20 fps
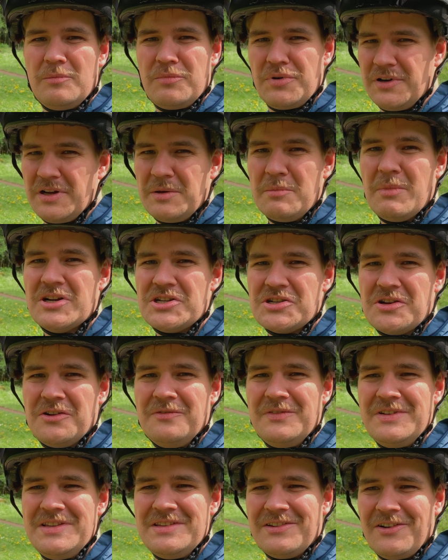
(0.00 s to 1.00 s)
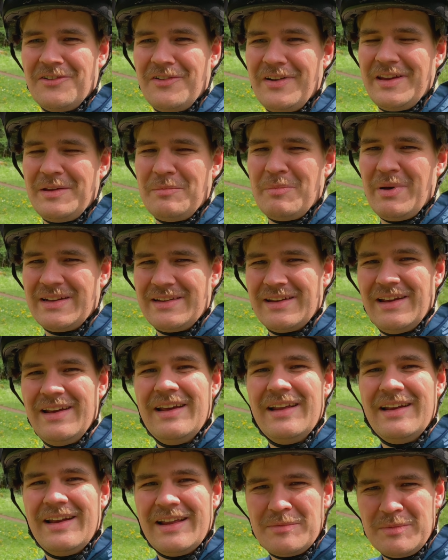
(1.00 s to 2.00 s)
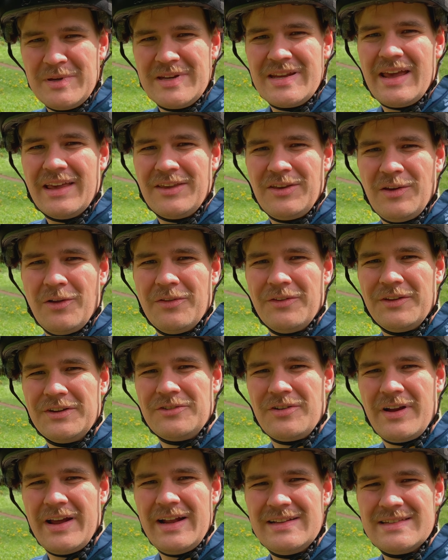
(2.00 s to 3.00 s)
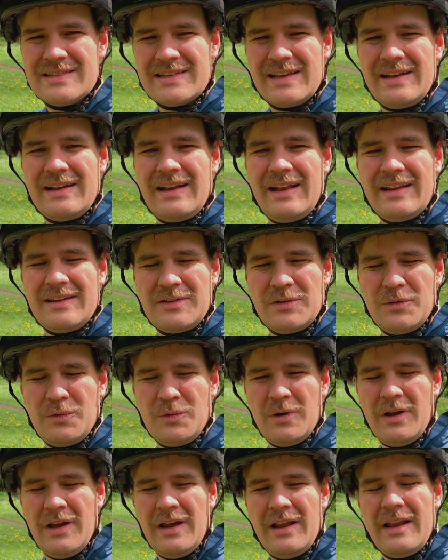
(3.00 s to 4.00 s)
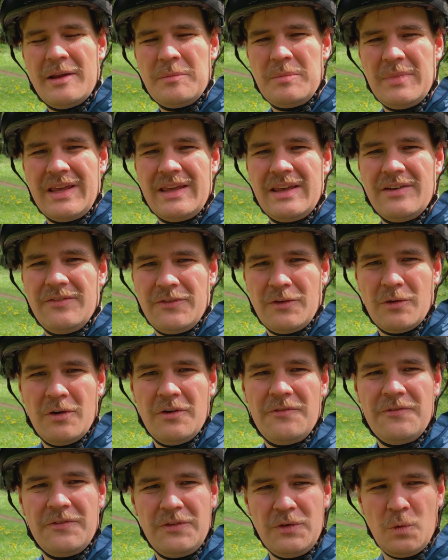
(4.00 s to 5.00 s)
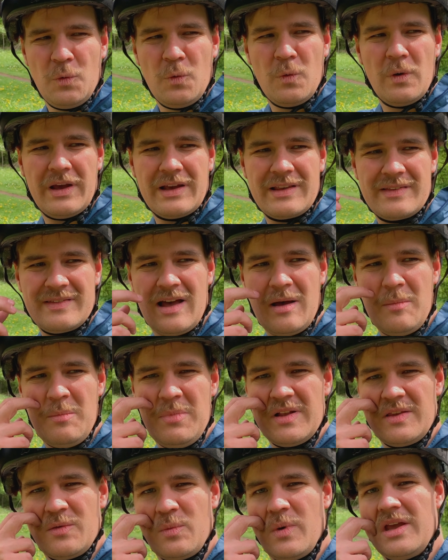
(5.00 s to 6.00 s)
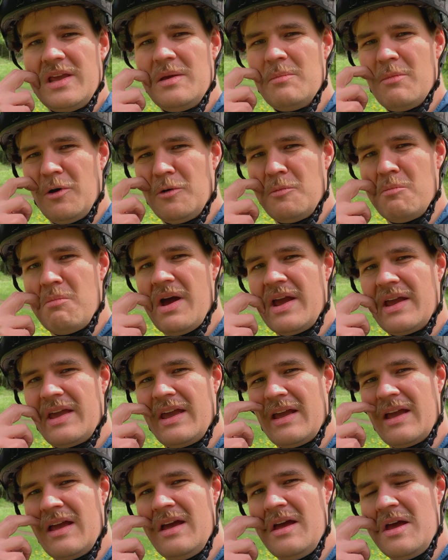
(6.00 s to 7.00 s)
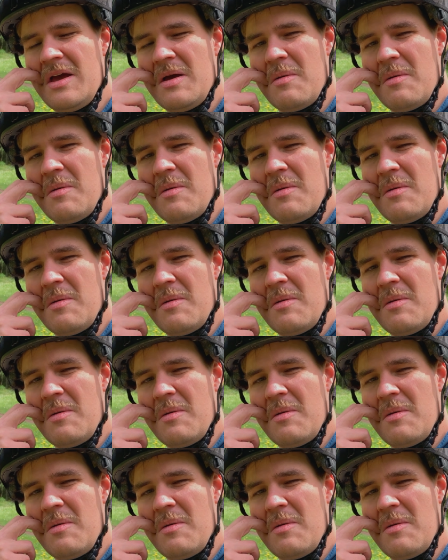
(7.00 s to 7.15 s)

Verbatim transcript: pretty much convinced already, but let me take you on the trails and let you let me give you a few examples why e-mountain biking